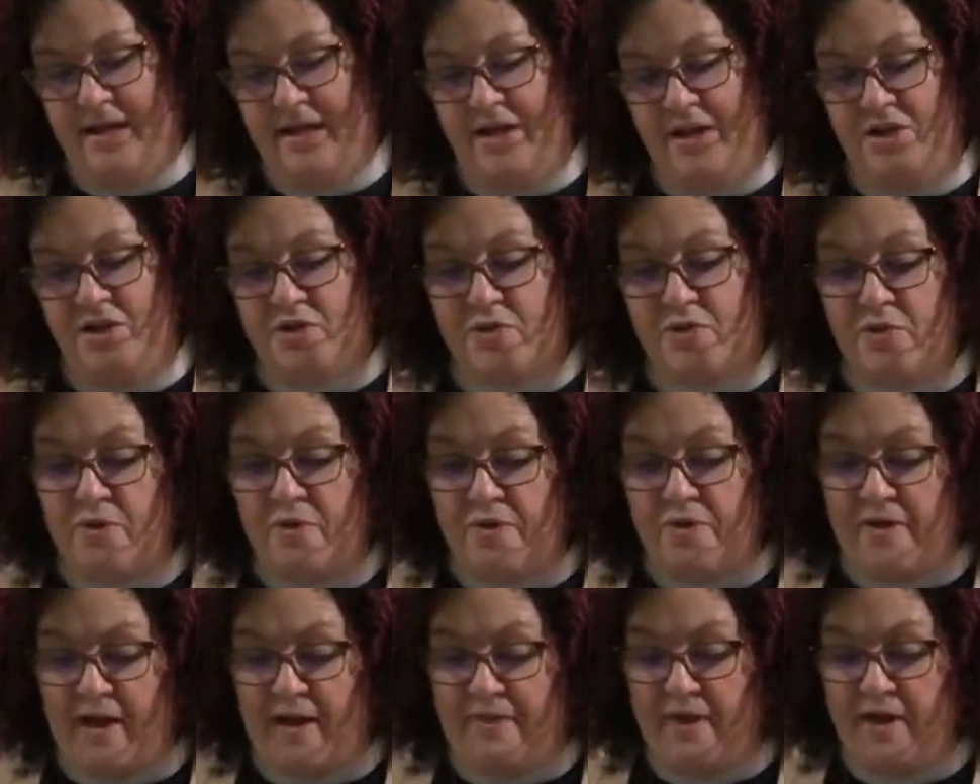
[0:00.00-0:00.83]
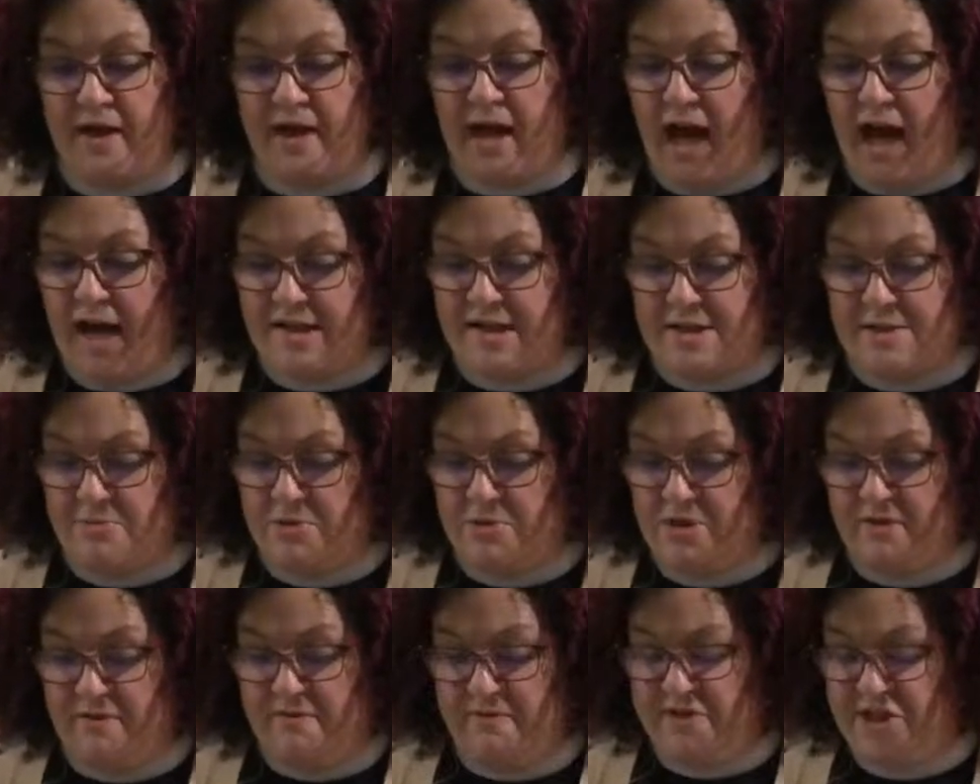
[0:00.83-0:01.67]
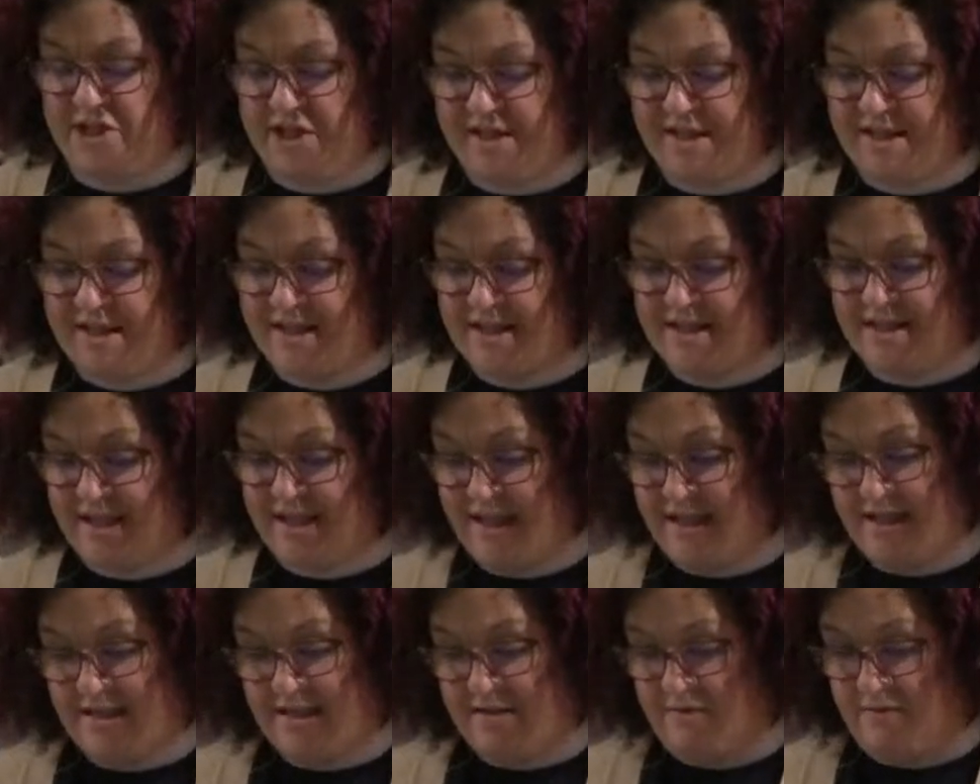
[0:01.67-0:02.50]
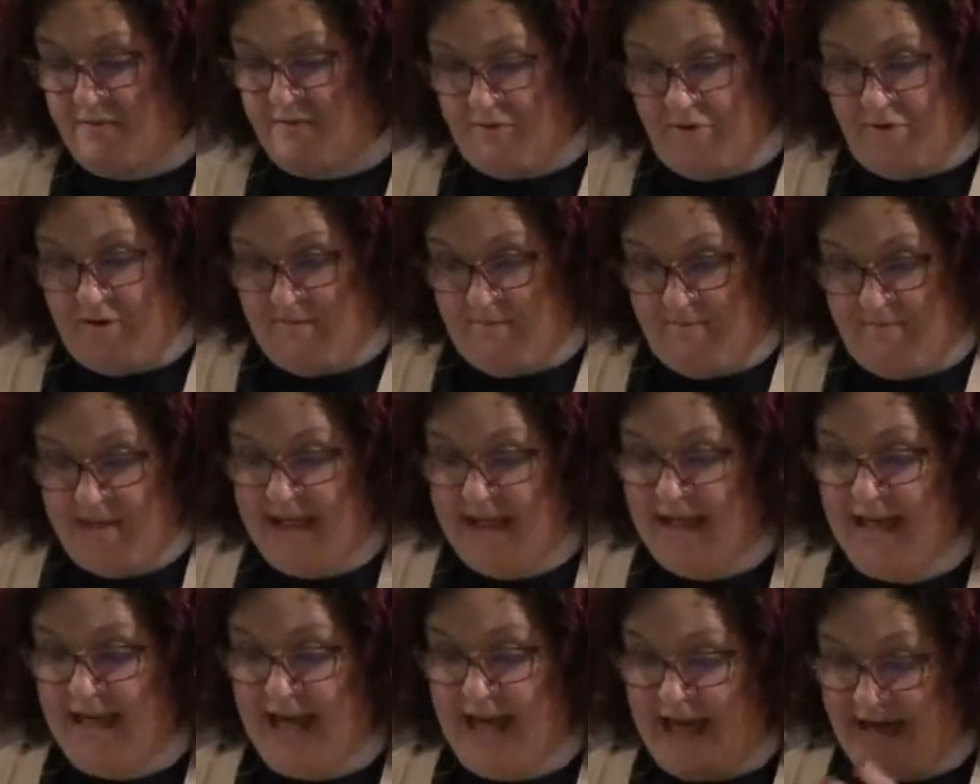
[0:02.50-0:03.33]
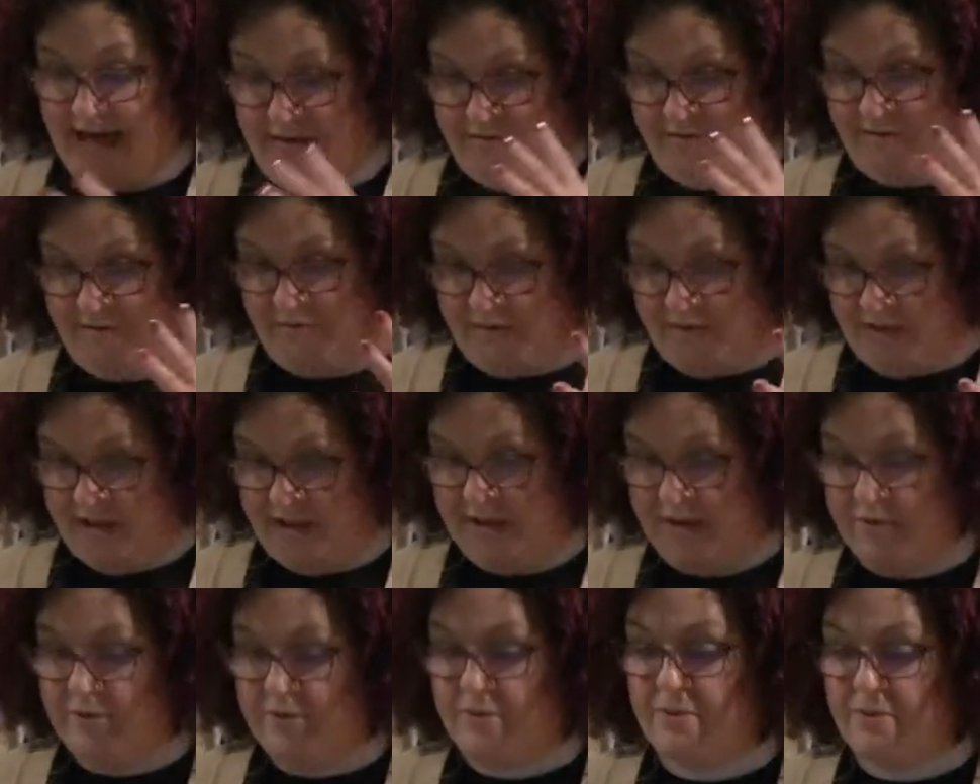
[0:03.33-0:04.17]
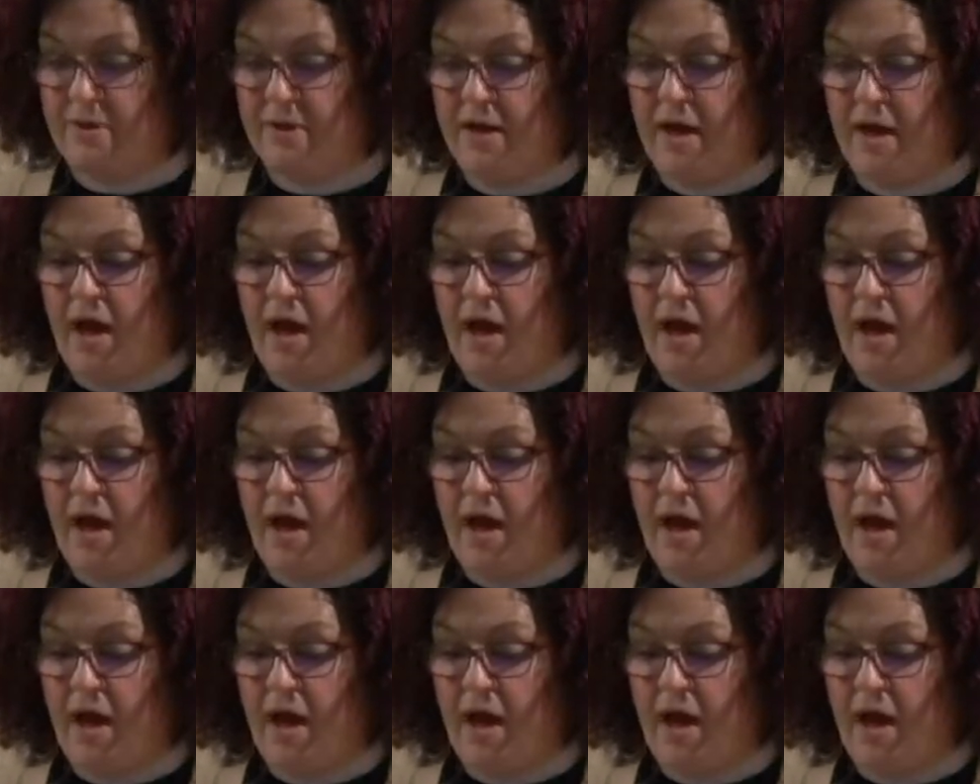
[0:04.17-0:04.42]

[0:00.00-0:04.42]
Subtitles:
Truth that the gospel of Jesus is for me and for you.